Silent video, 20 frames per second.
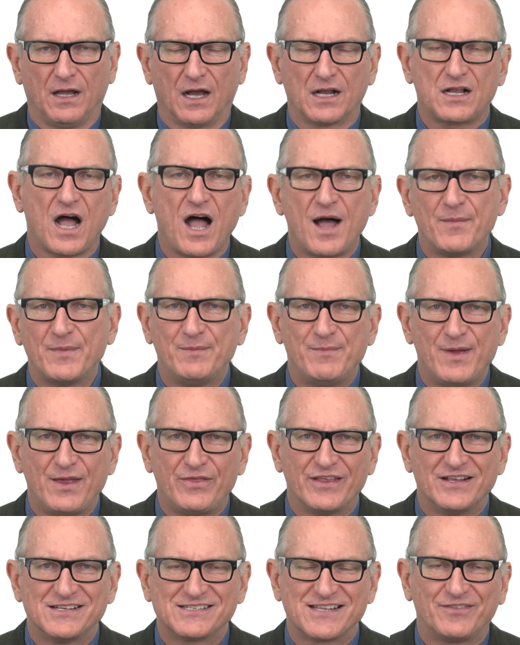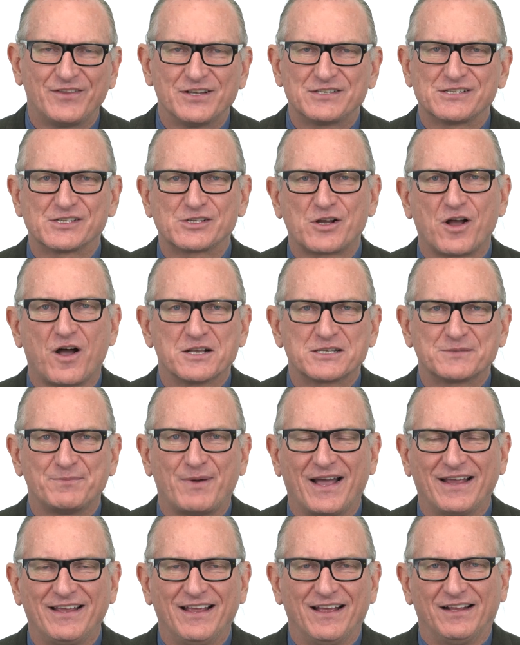A common myth is that this is caused
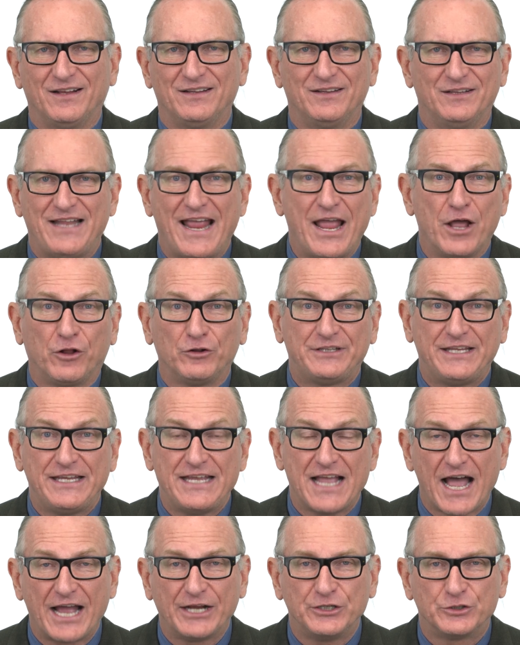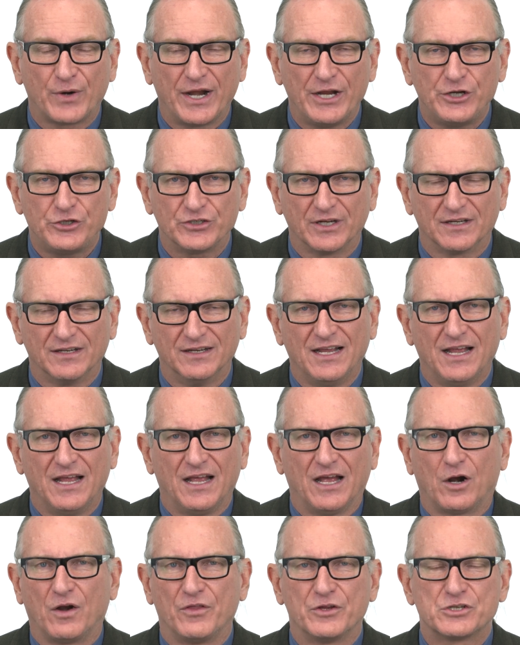by nail dehydration,
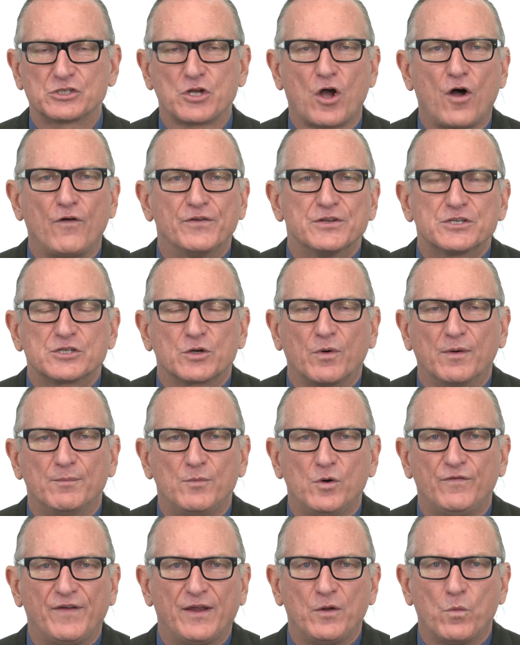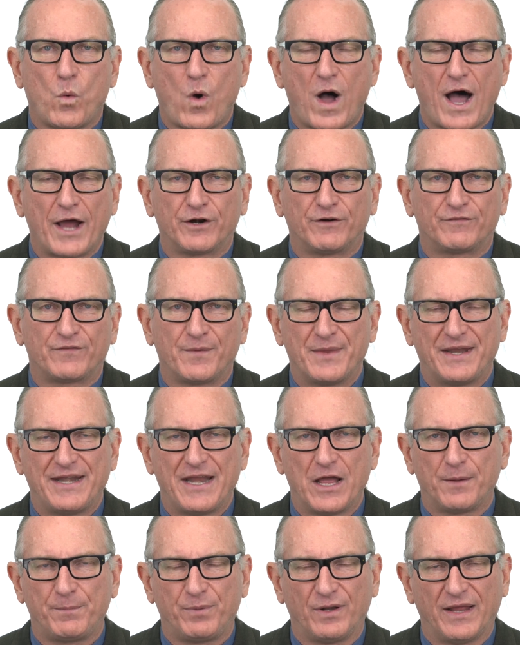or the solvents are removing water from the
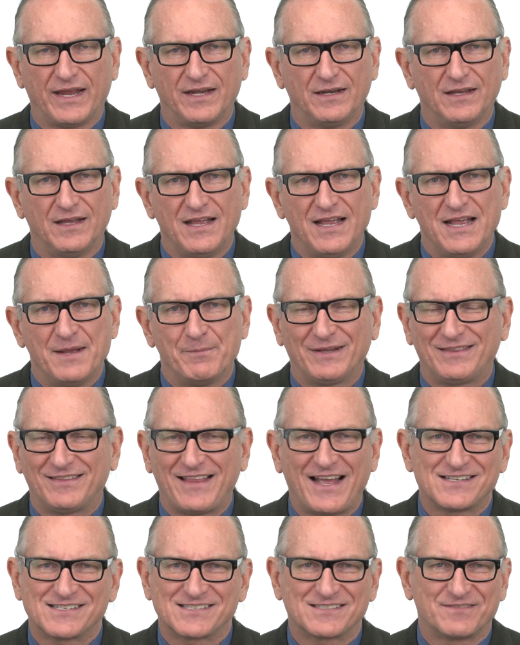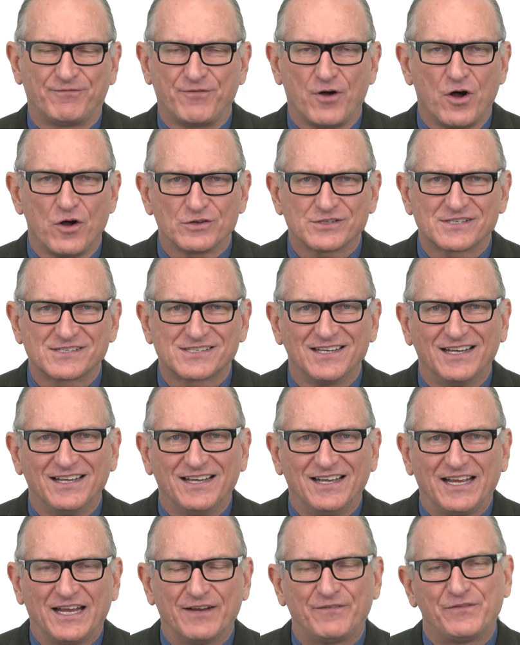nail plate. But that's false.
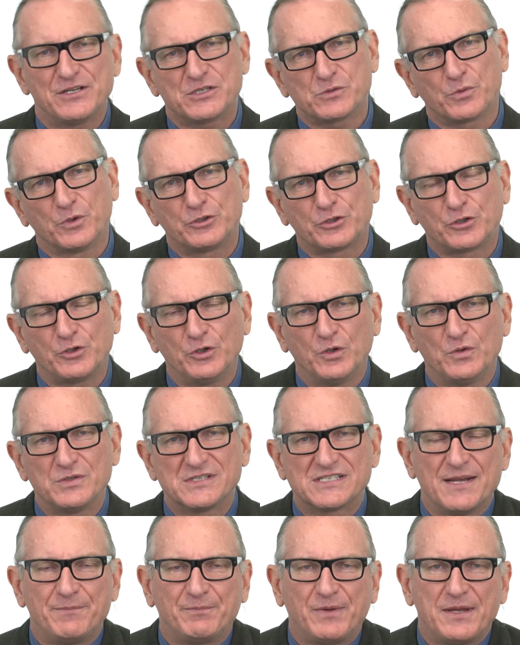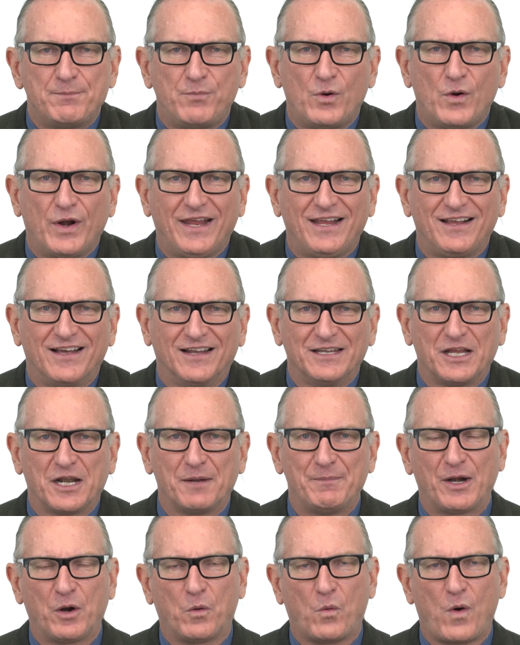If this were true, simply putting a
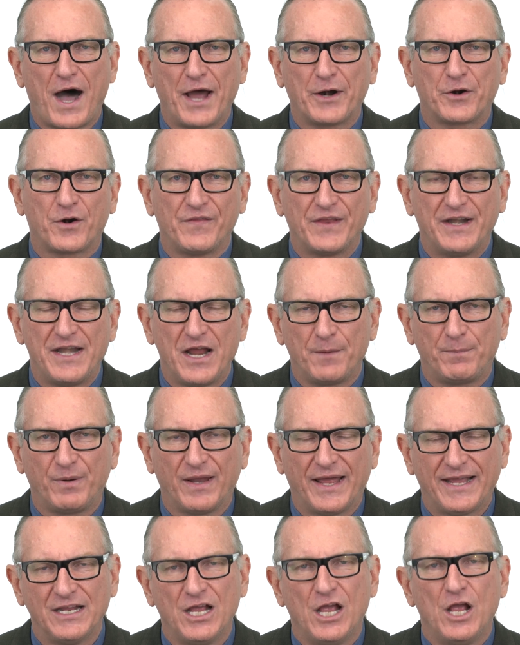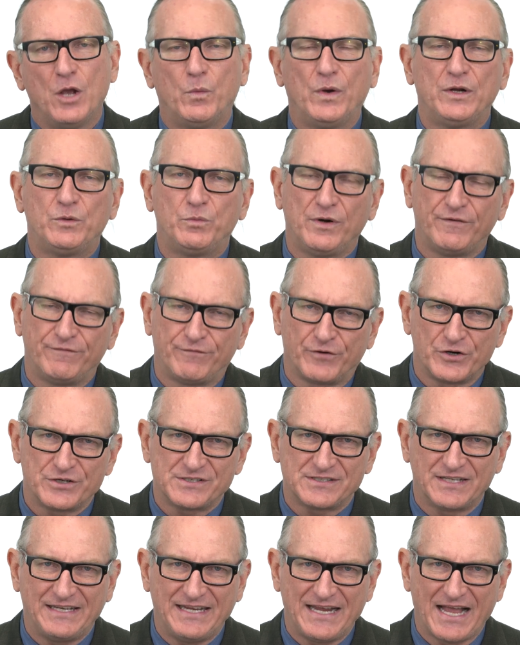little bit of water on the nail plate would
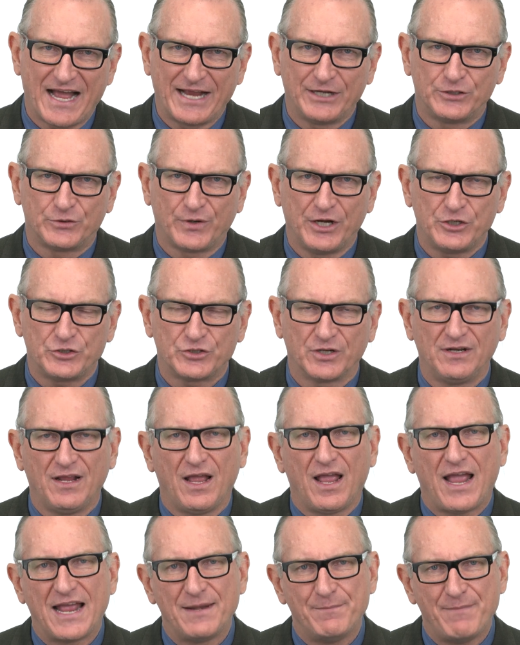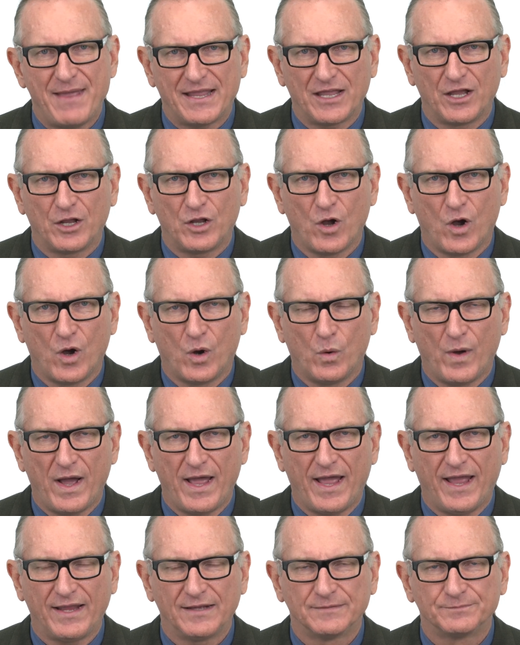reverse the dehydration and make it go
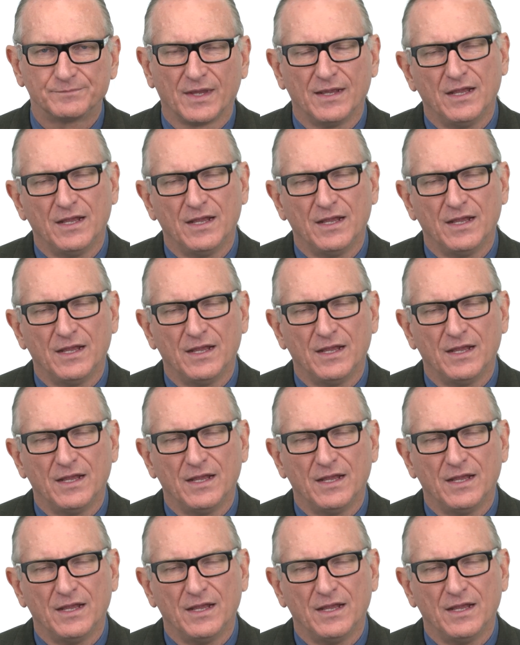away.